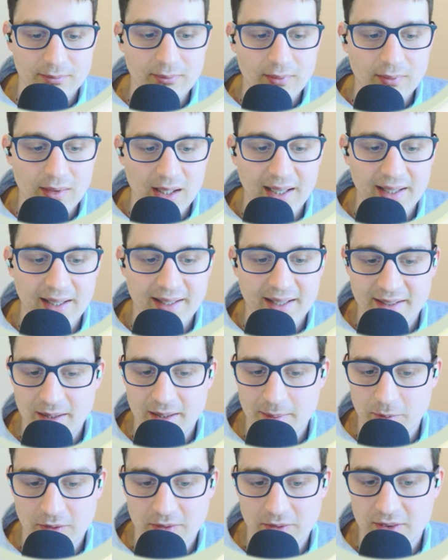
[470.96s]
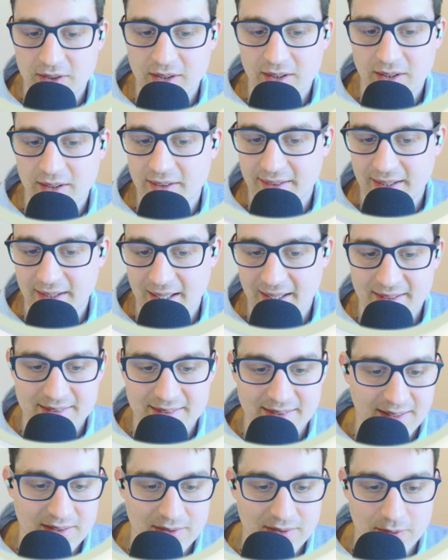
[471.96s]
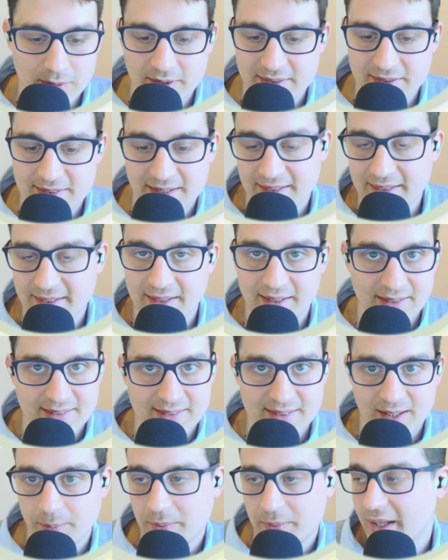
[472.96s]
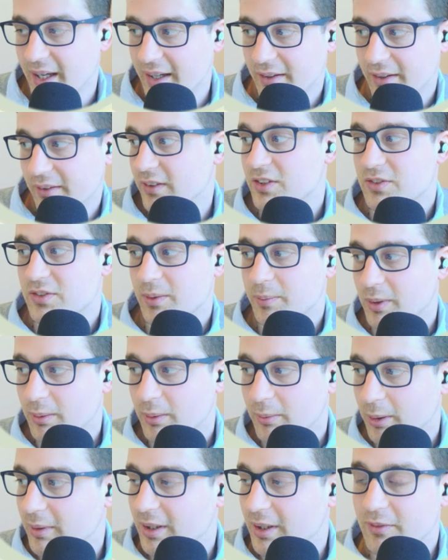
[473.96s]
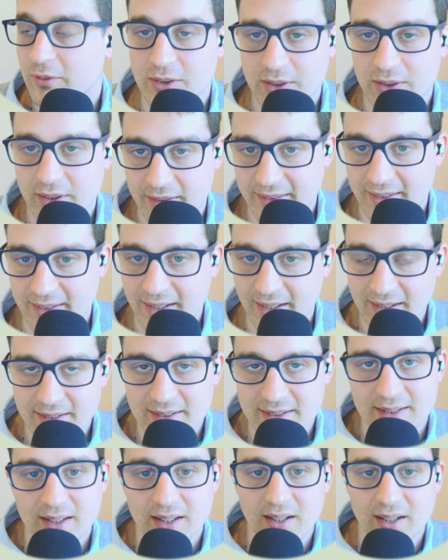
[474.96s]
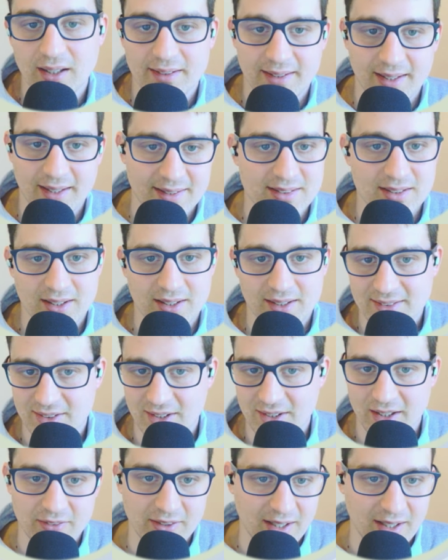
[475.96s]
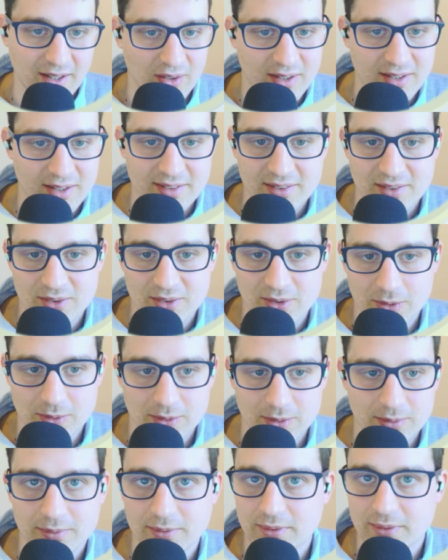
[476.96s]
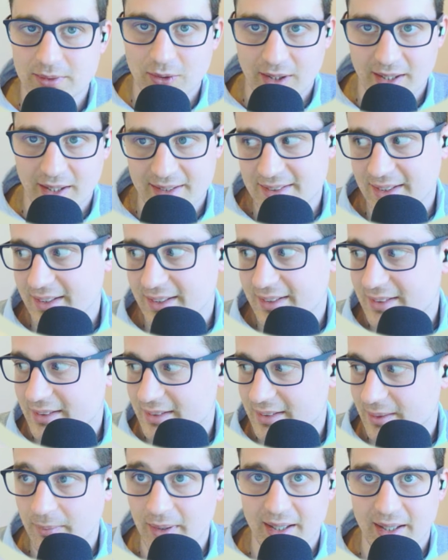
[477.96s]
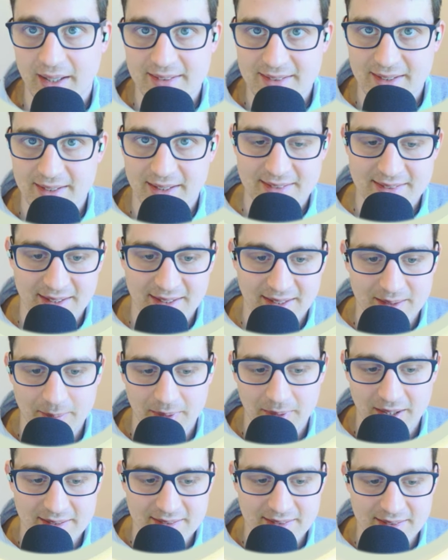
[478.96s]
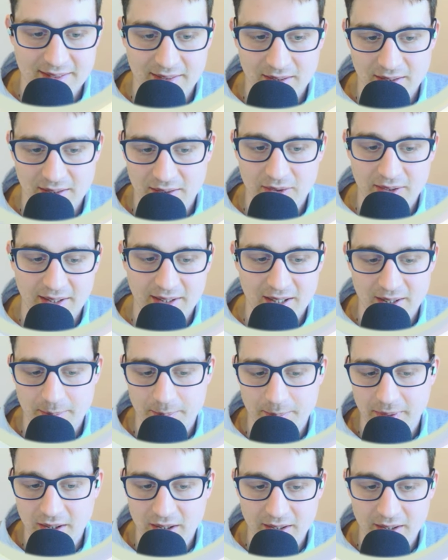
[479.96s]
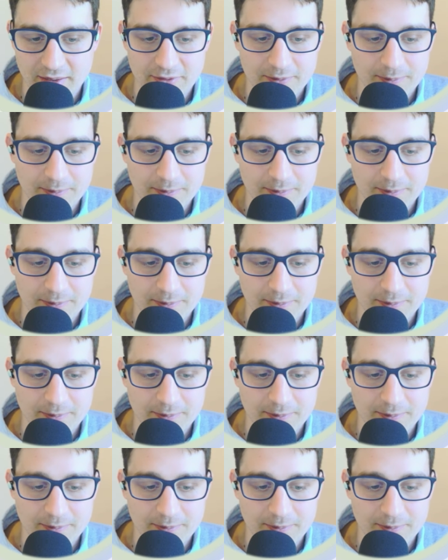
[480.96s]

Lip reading: remove the access to the settings API, which we probably wouldn't need. That's not required to access mails and send mails on our behalf.